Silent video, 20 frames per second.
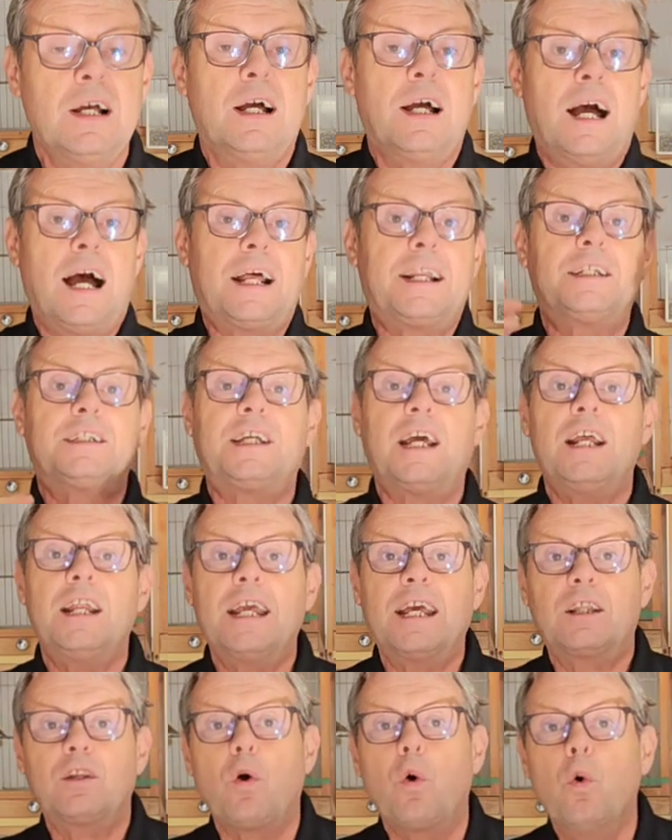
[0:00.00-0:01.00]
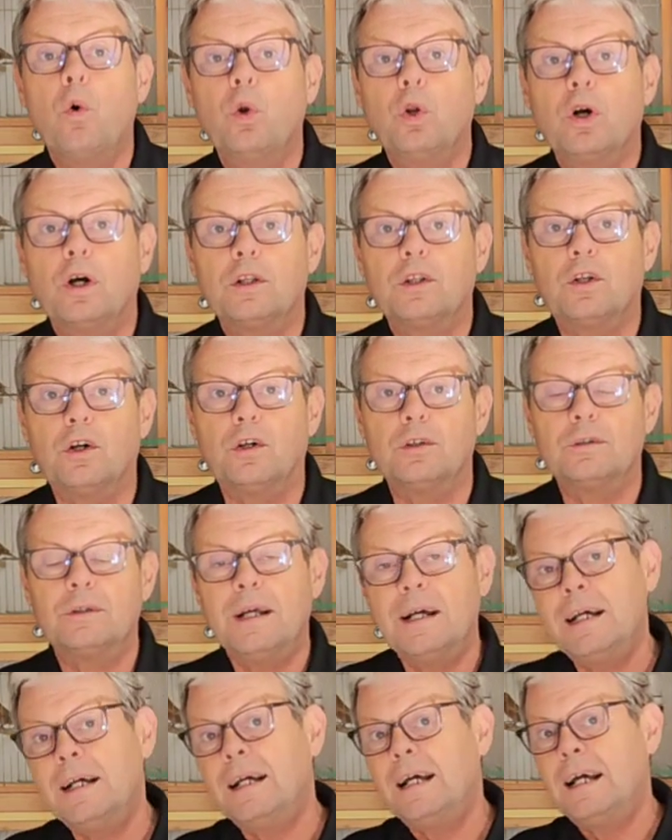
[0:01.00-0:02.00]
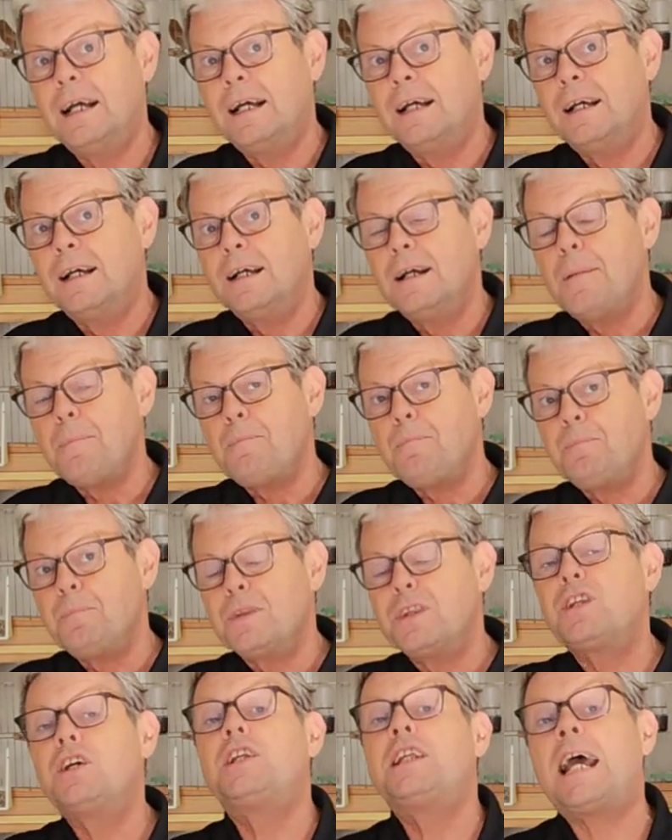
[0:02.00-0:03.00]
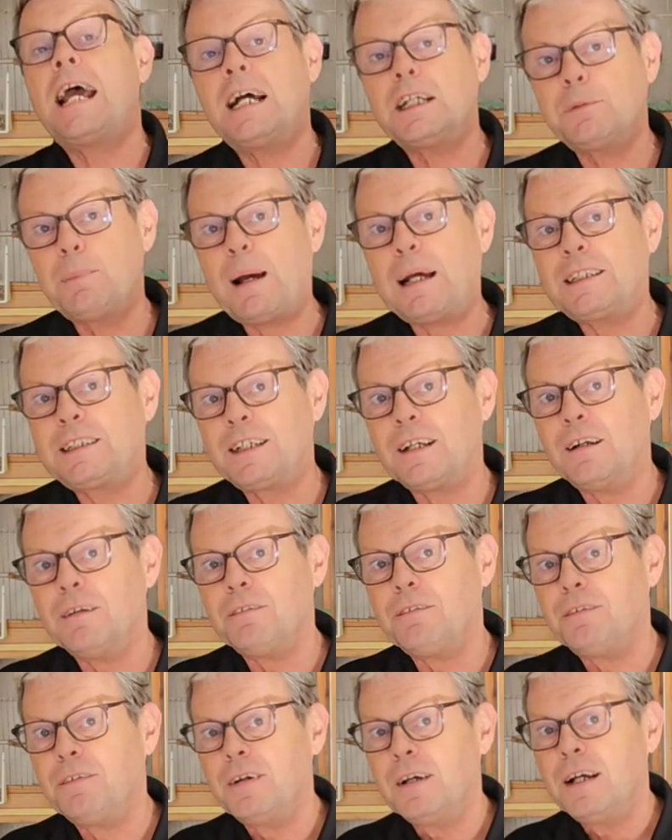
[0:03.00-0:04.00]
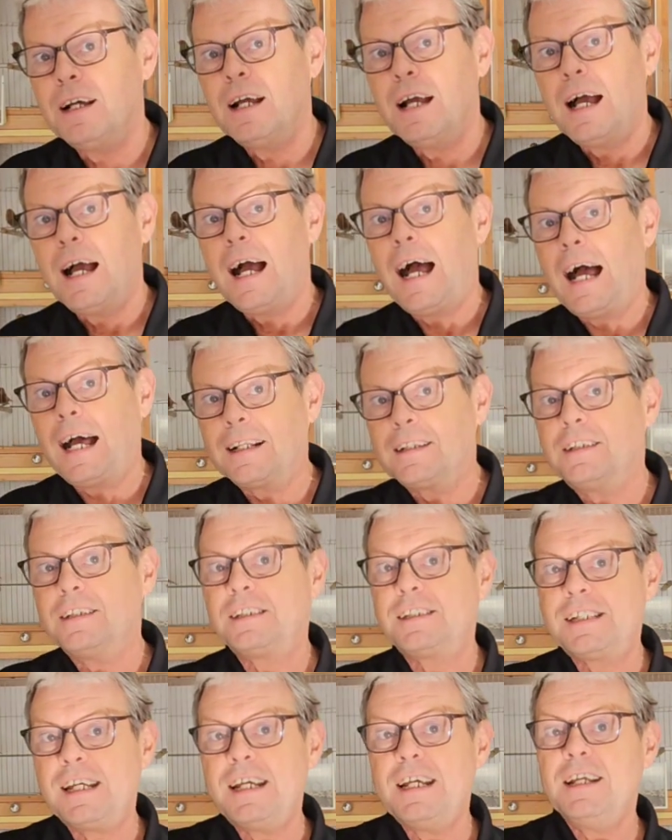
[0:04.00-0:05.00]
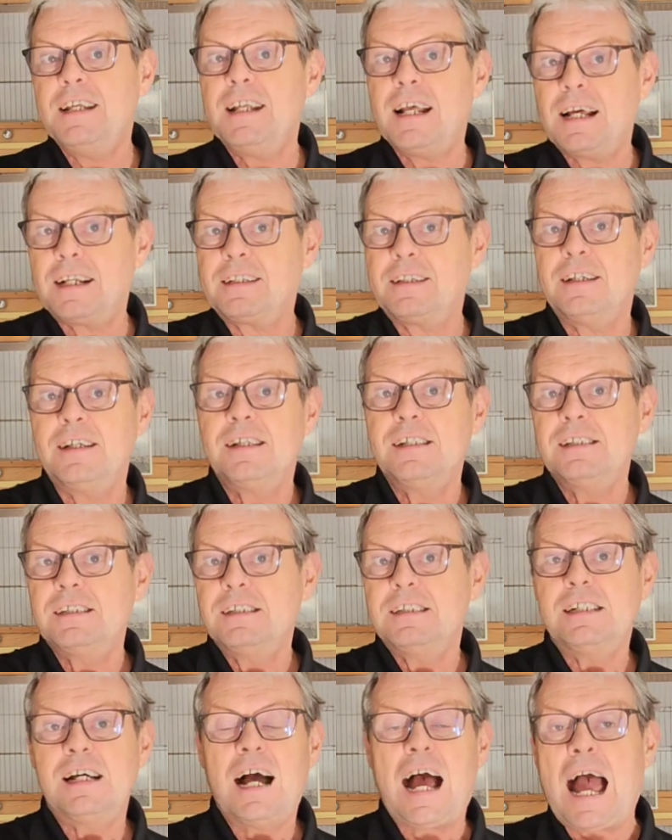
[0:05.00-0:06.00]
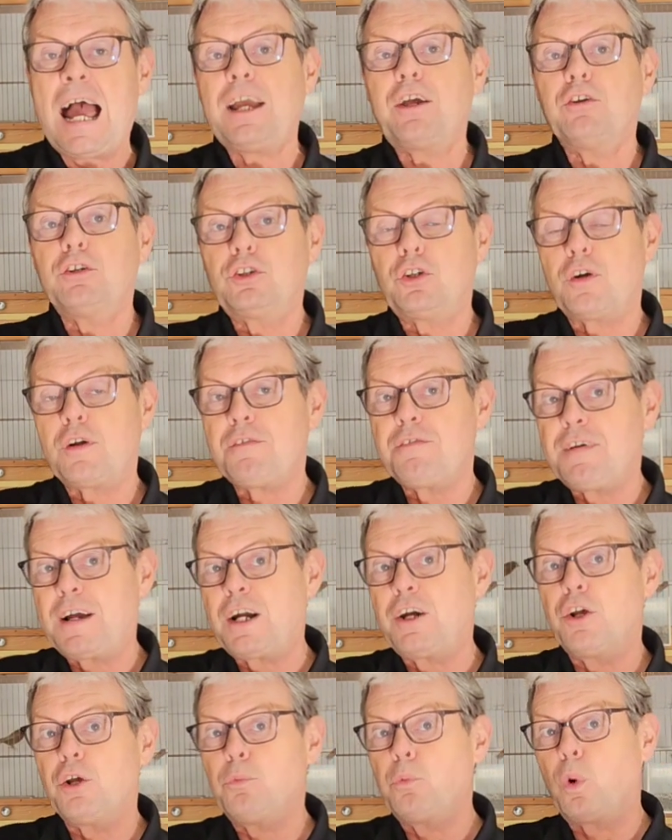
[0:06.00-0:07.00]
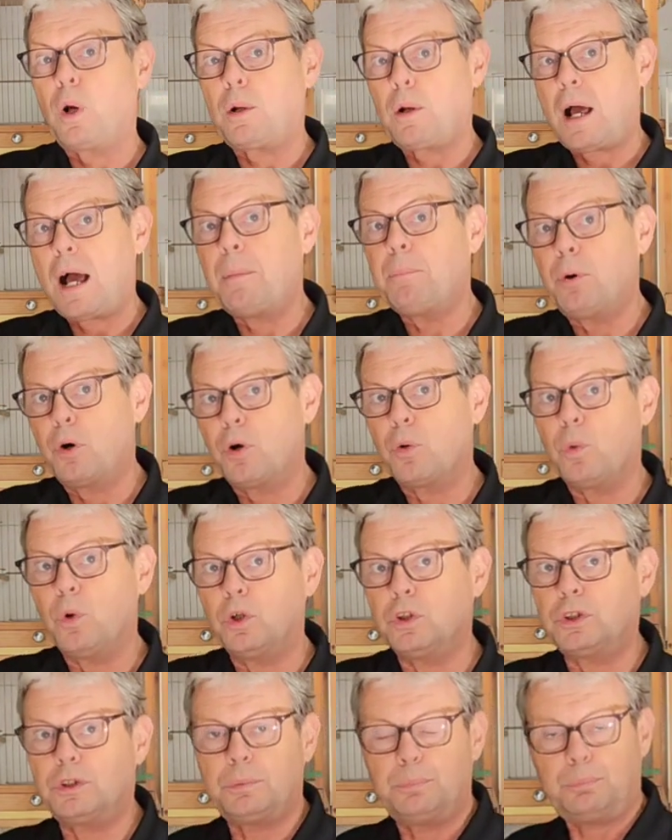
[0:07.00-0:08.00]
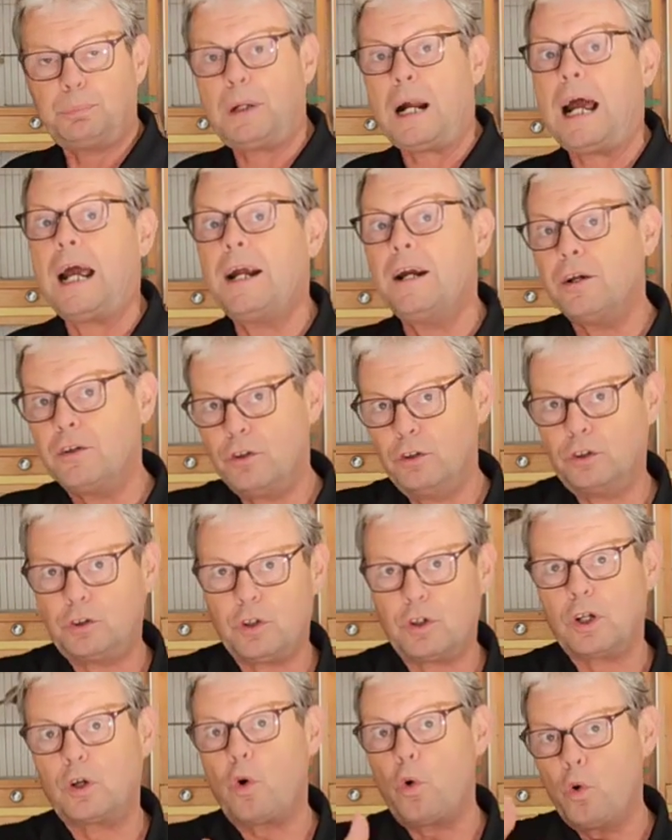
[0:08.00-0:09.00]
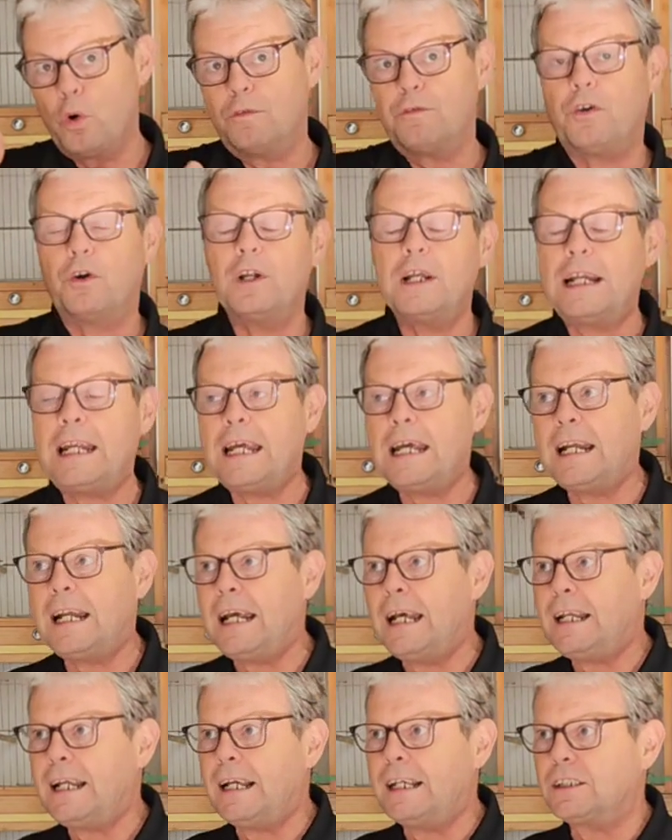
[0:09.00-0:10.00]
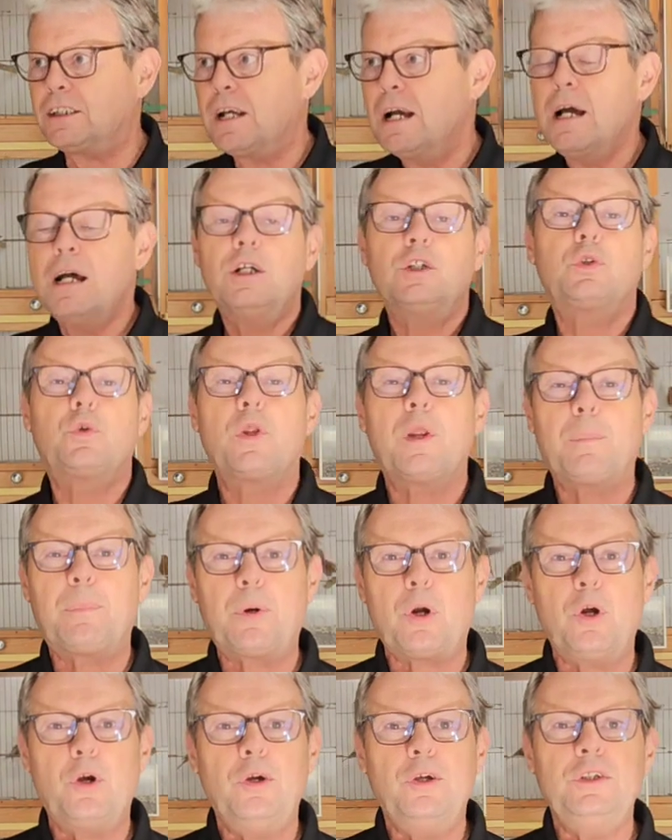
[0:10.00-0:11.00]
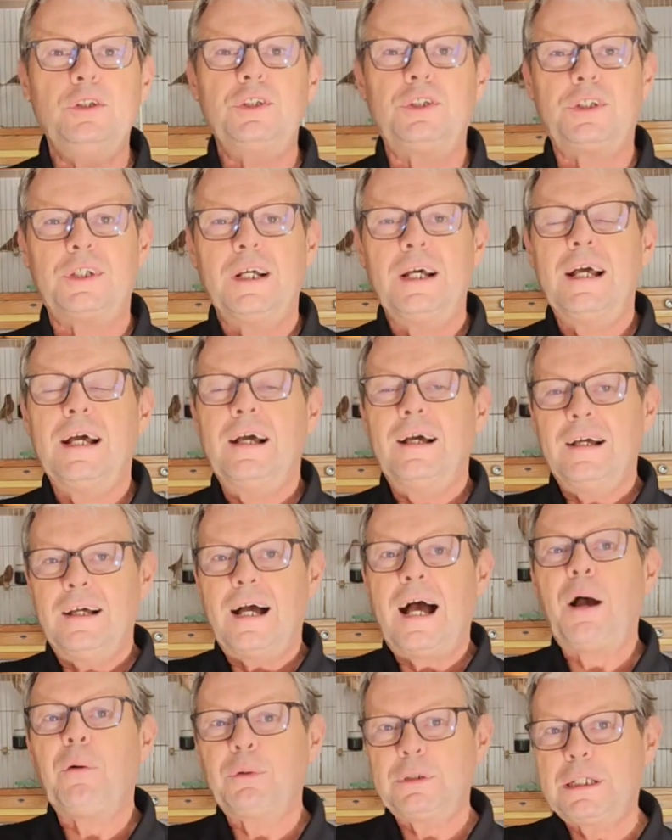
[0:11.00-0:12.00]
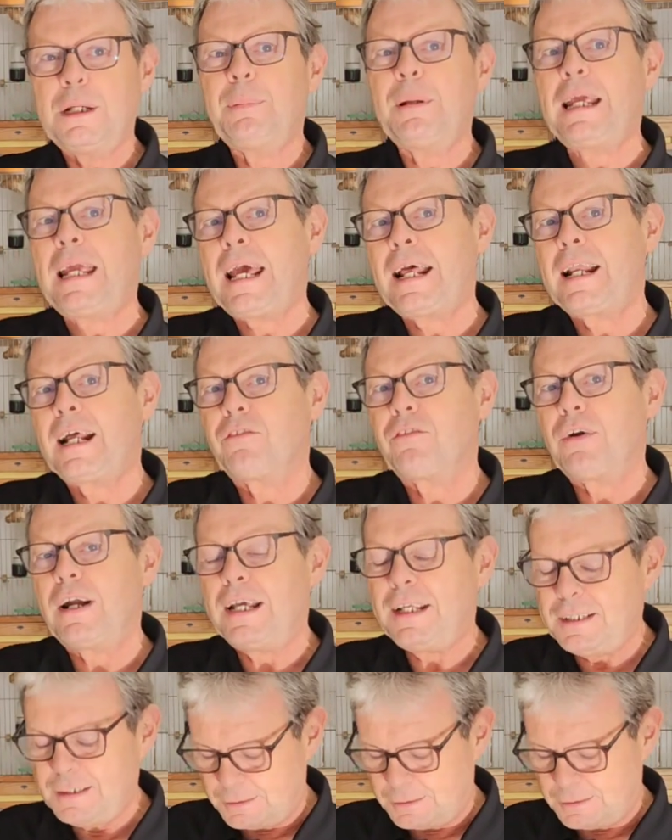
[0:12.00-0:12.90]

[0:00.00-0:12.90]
I decided to get the whole lot done to test myself and to see that I could sort of figure out what a bird was prior to sort of going for the DNA test. So the browns, I was able to get that right.